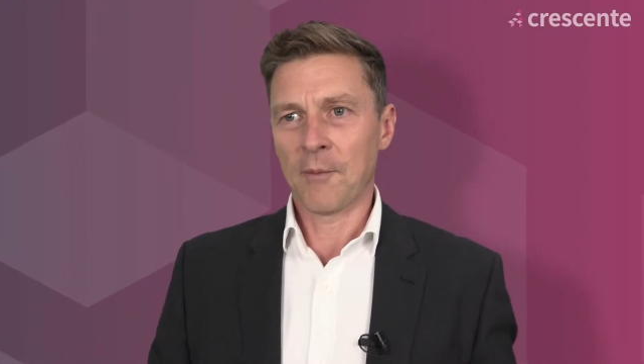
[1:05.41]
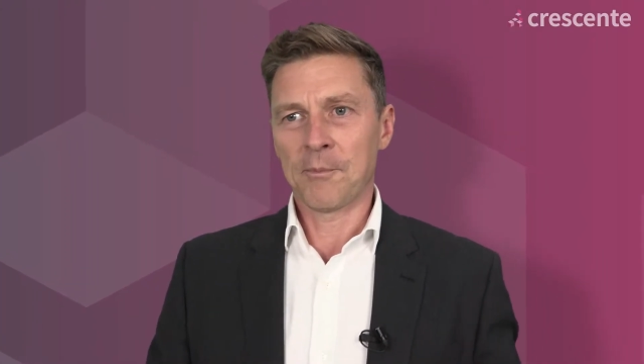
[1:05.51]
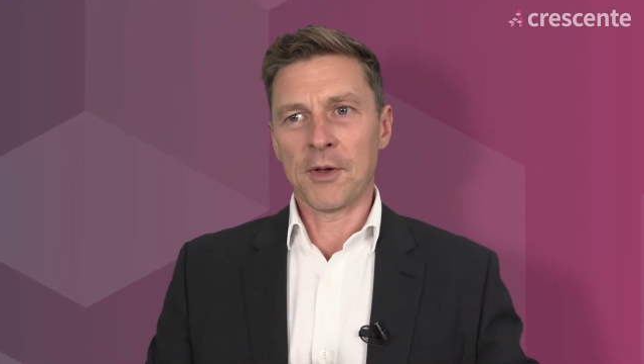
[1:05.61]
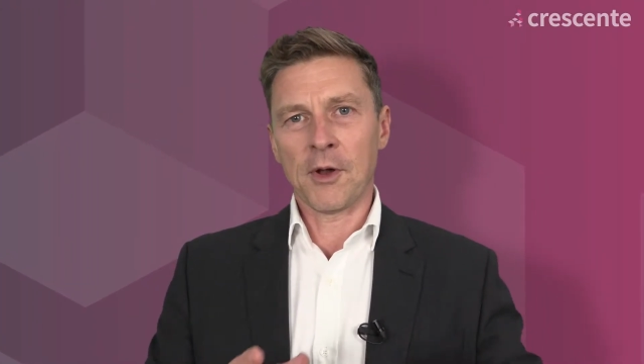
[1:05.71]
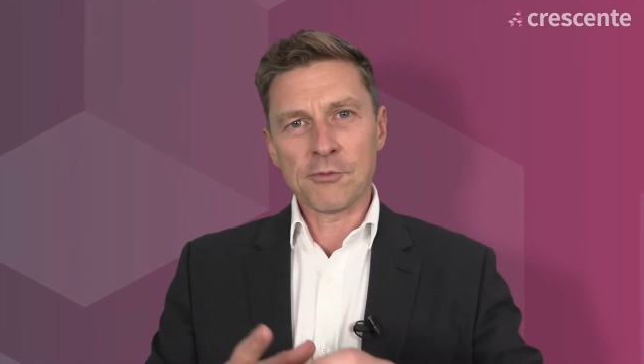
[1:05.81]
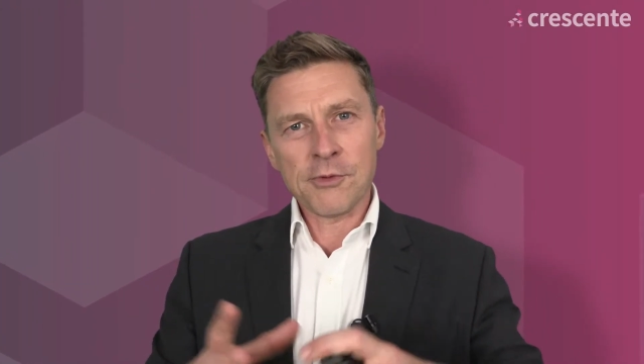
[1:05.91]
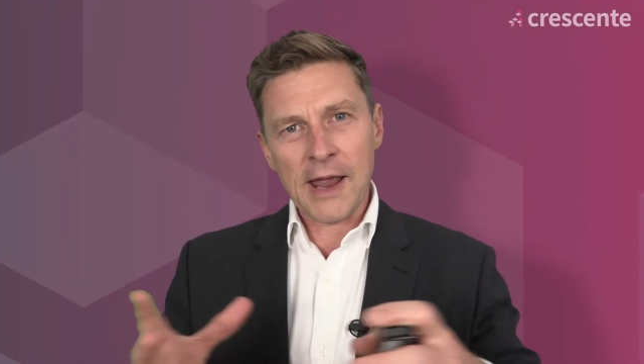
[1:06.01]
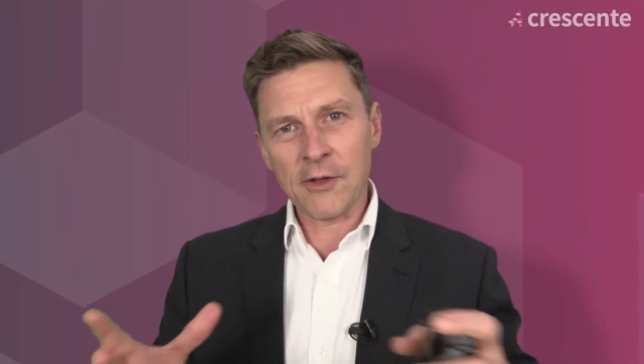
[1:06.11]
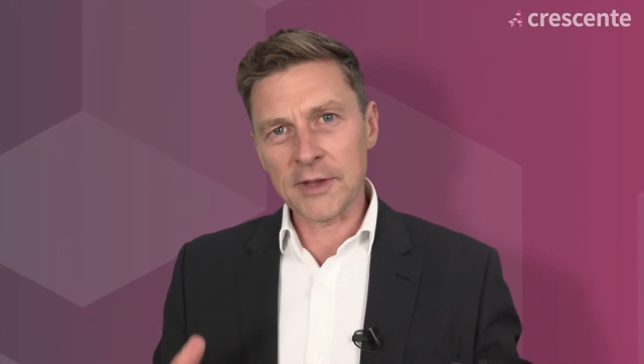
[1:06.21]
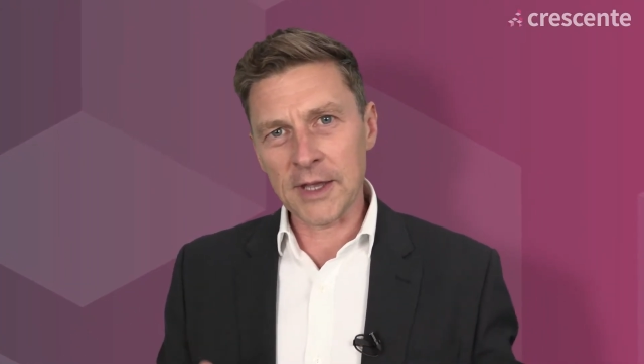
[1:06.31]
but
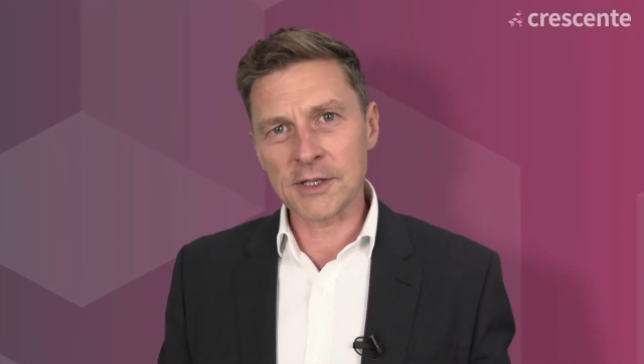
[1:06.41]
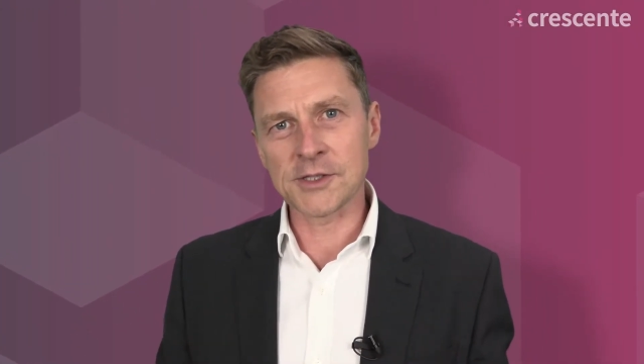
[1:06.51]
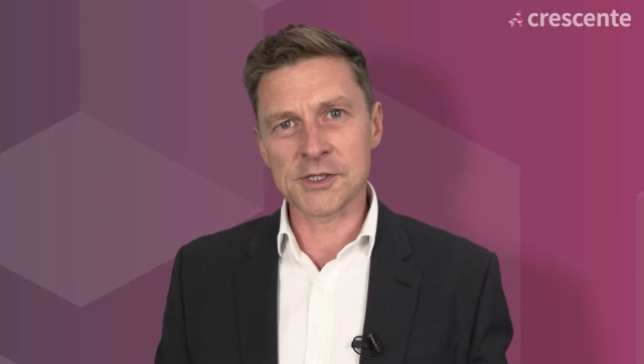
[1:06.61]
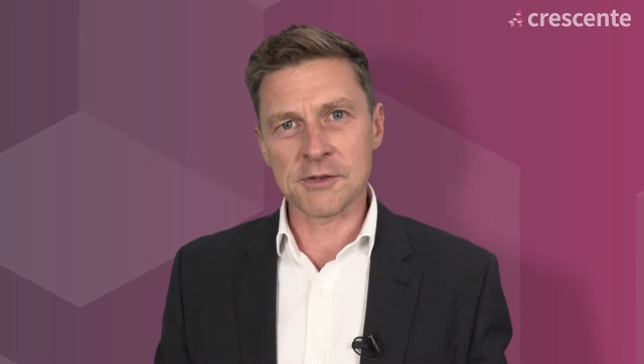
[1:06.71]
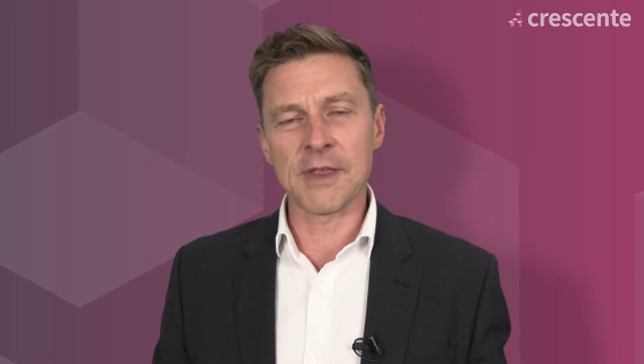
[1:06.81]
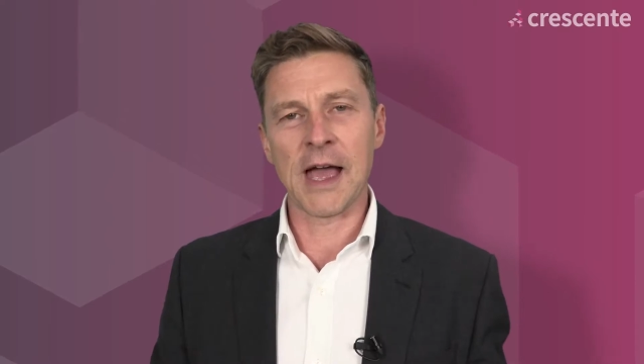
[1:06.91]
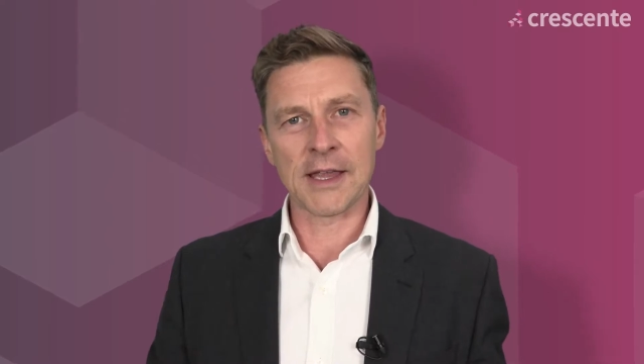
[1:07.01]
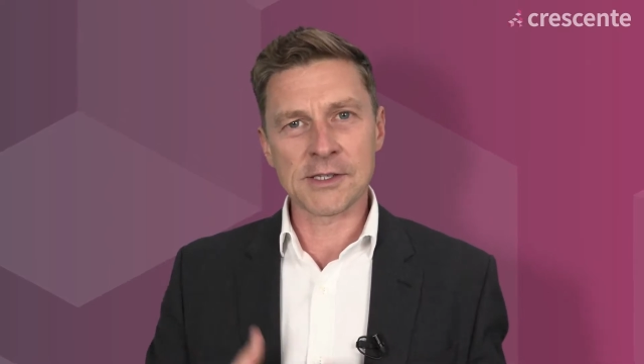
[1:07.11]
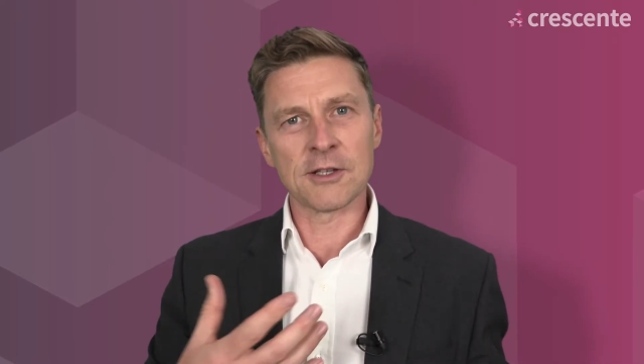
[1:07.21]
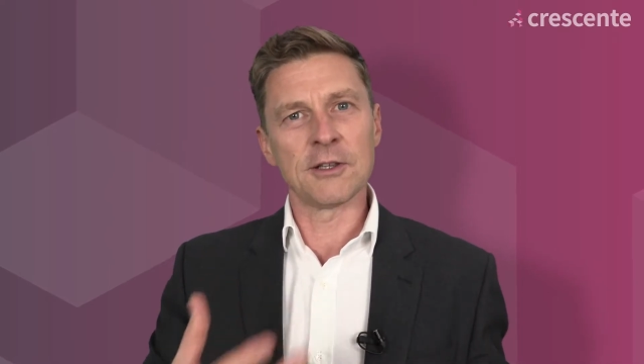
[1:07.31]
around the edges of that
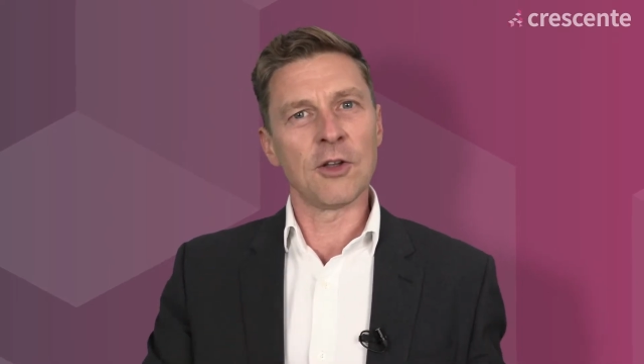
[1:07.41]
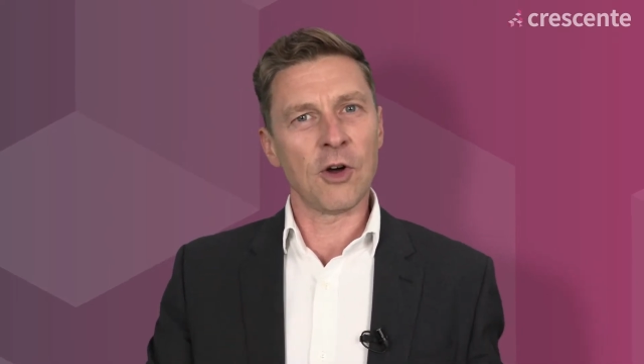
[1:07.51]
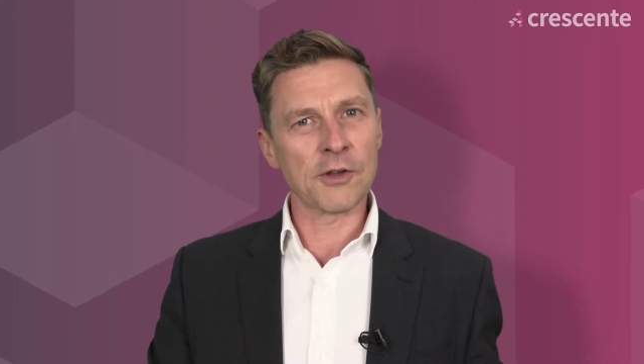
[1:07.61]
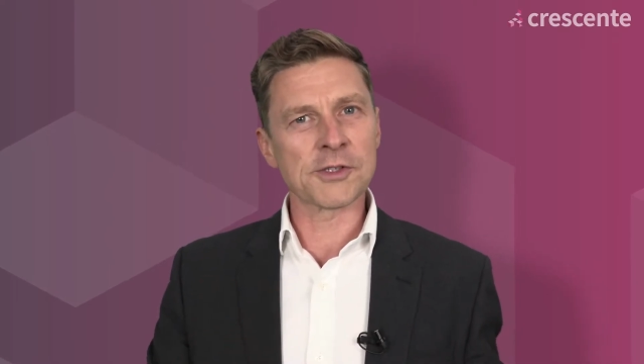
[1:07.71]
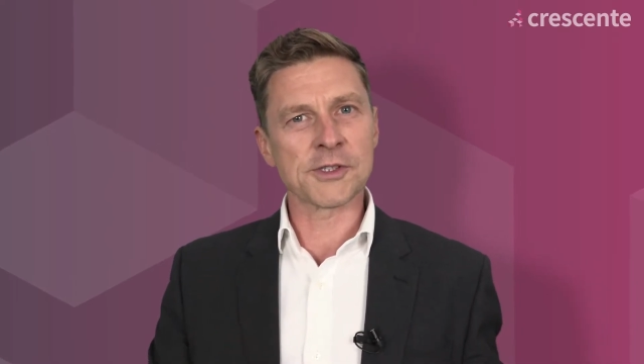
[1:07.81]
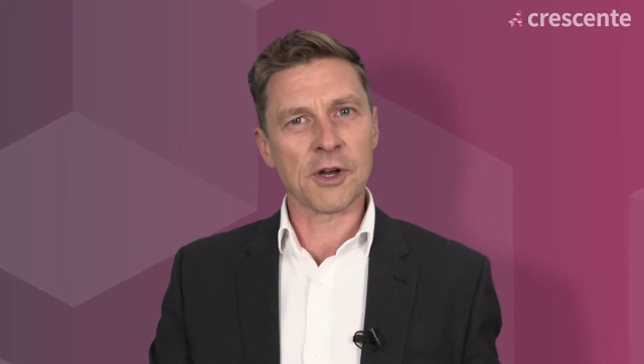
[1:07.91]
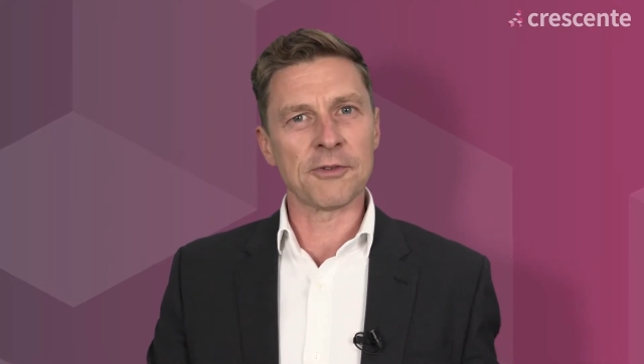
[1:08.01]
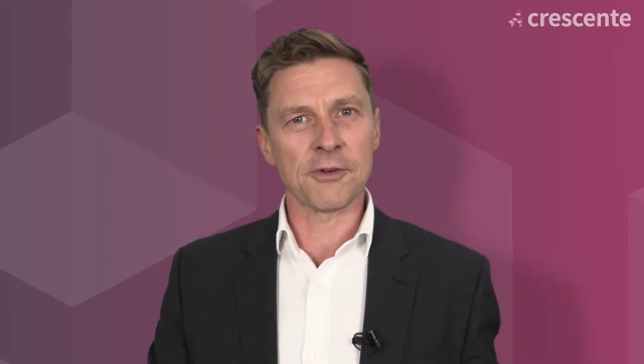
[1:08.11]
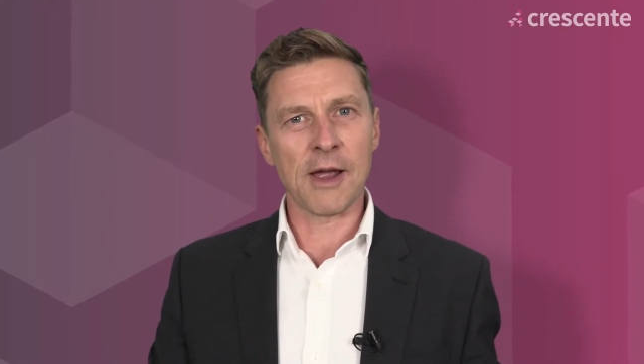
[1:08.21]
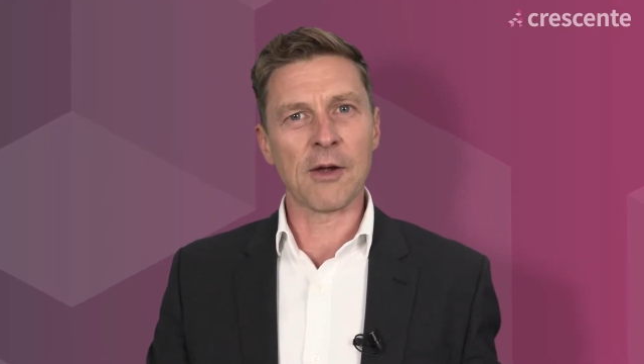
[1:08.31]
is a lot of
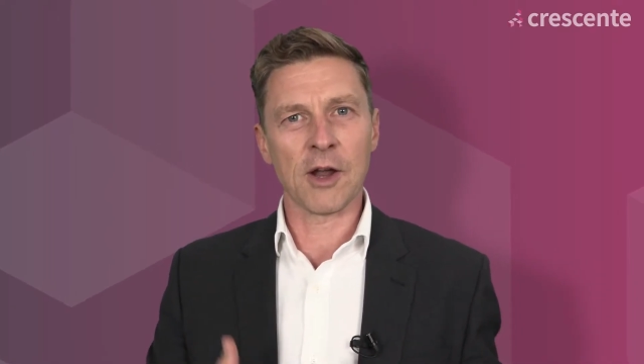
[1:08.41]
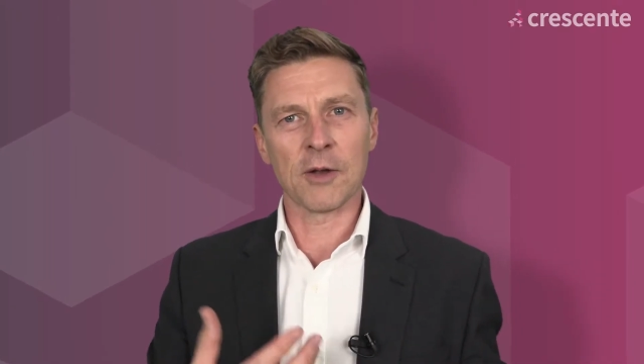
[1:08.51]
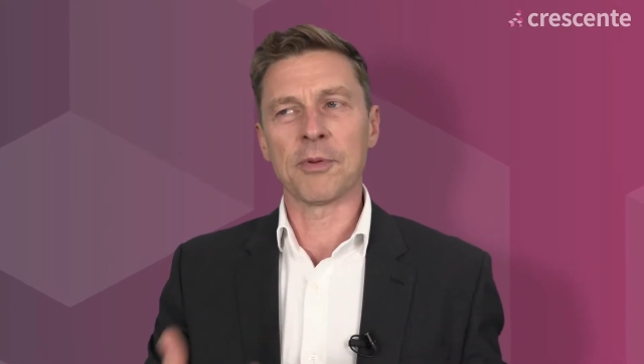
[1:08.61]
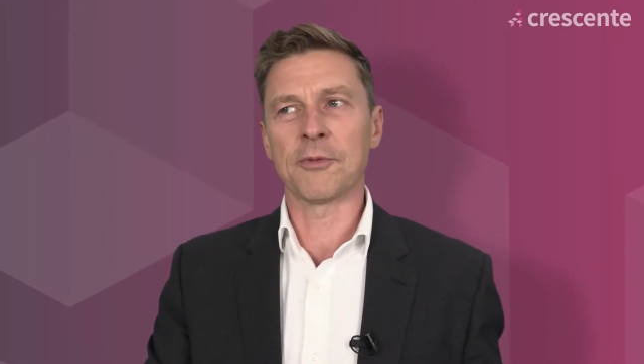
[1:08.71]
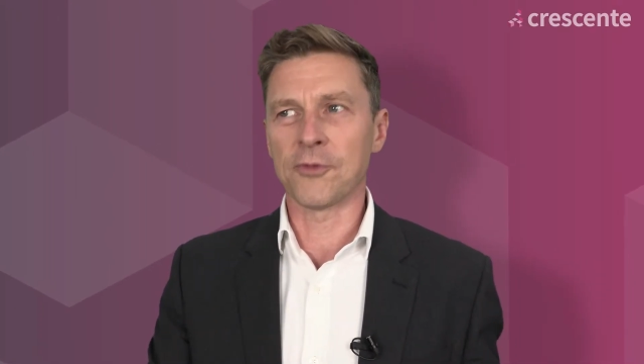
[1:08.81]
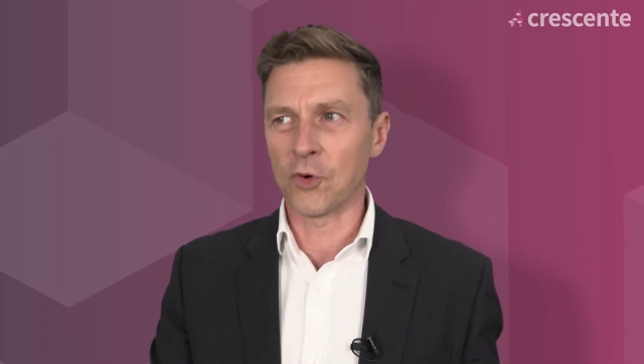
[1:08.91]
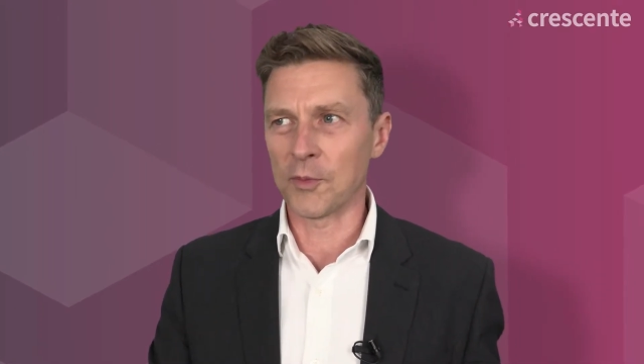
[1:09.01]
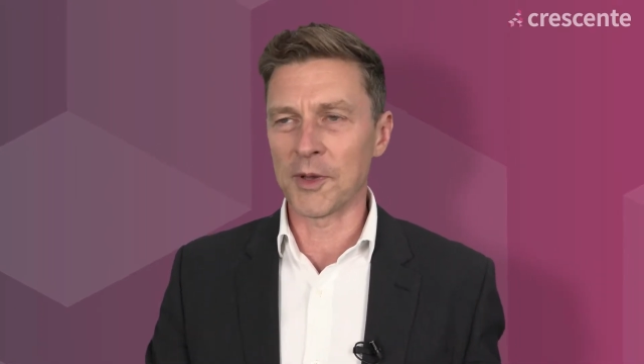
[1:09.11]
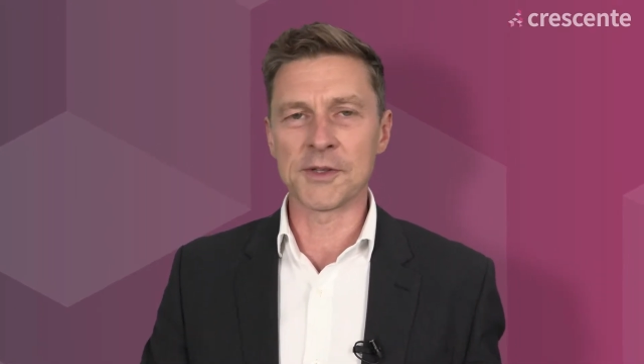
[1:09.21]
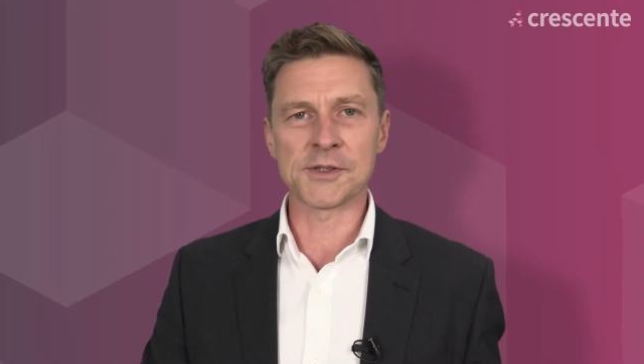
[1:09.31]
stuff around kind of
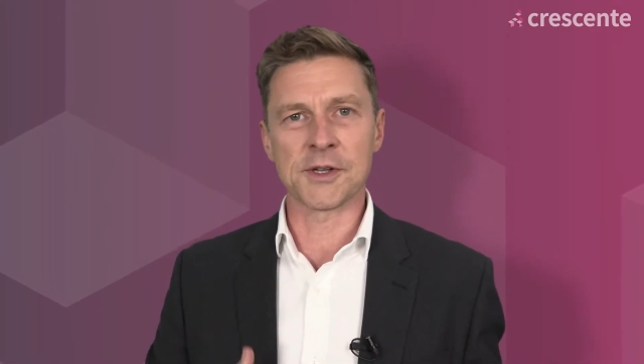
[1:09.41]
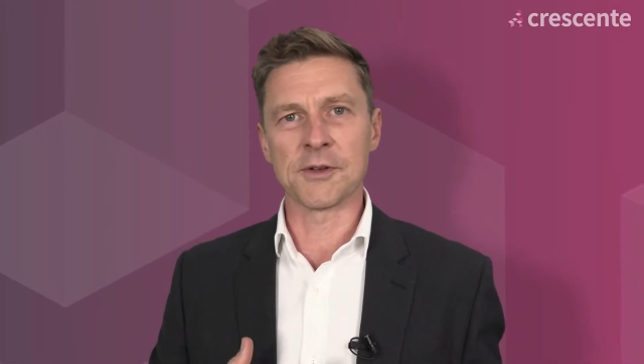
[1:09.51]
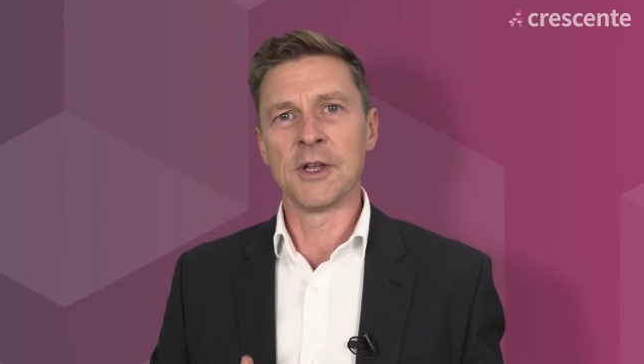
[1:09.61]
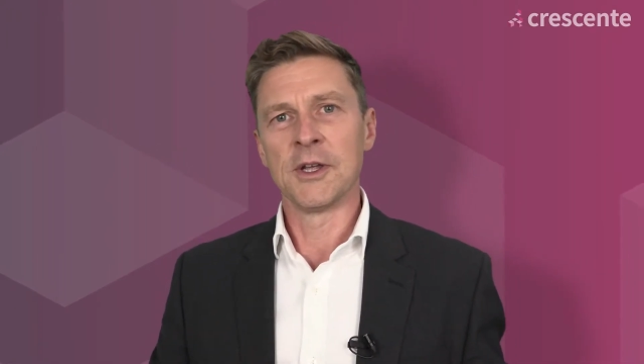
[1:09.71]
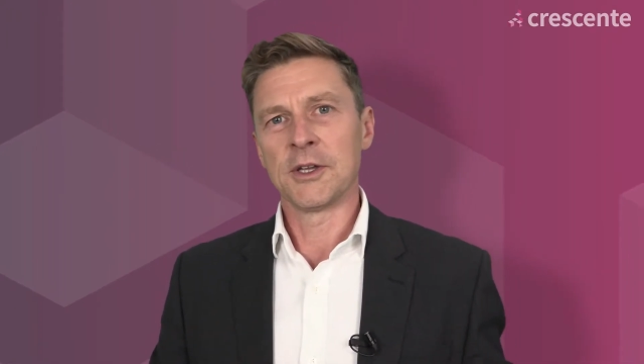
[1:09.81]
performance and,